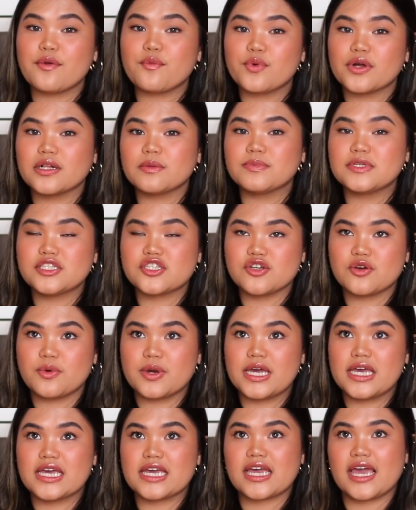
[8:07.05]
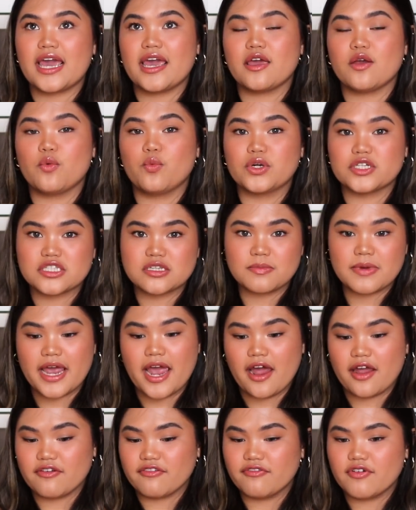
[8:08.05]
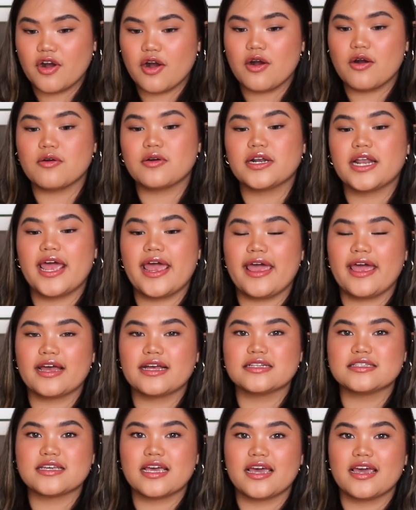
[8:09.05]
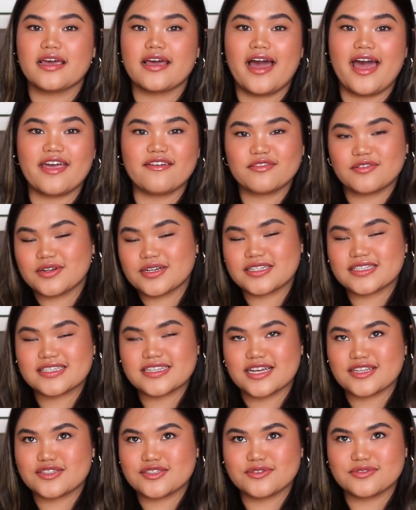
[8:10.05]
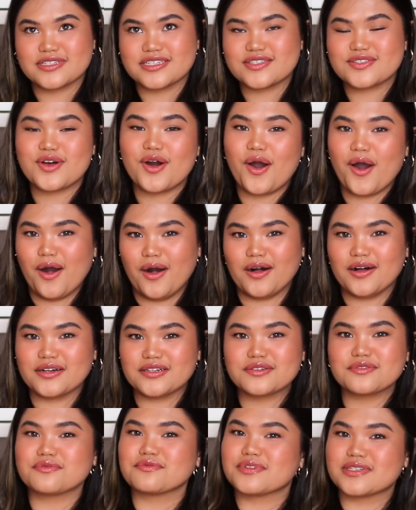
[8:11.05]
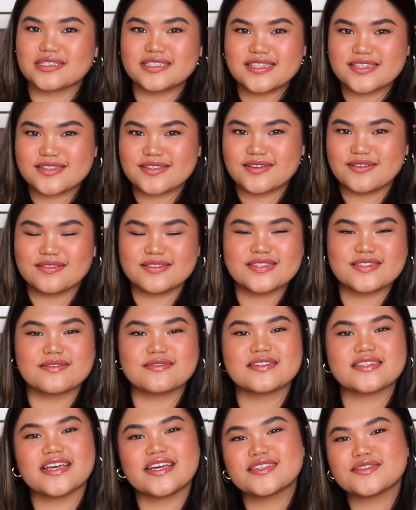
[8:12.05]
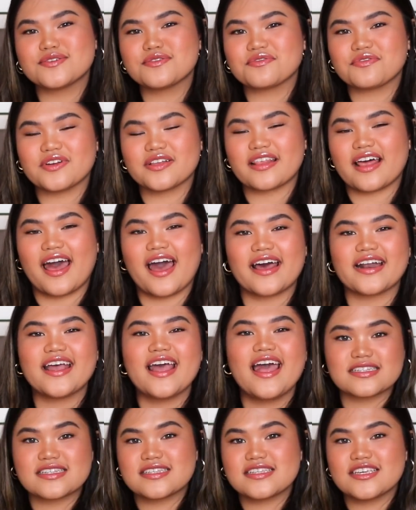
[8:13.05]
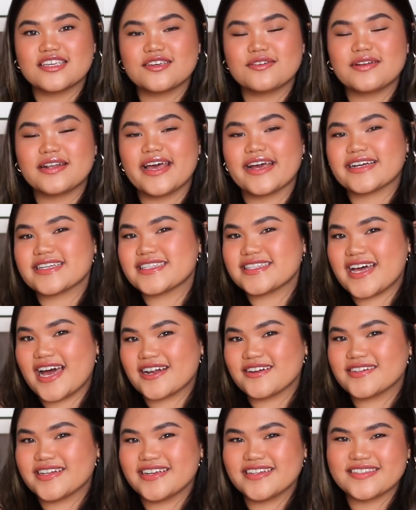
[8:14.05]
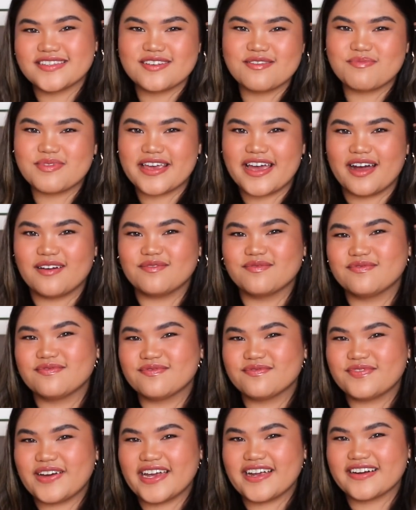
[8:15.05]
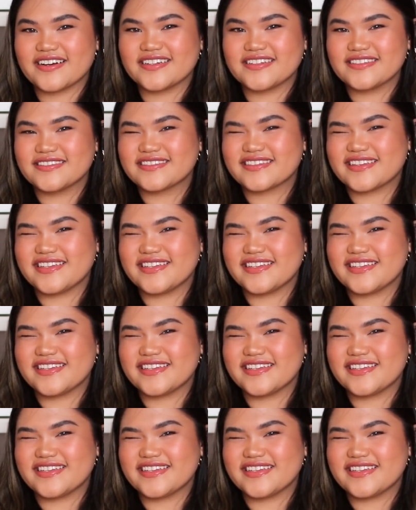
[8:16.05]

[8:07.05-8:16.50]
will be doing a what's on my iPhone and a iPhone accessories haul really soon, so stay tuned for that. And I'll see you next Saturday, 2 p.m. Bye, girl.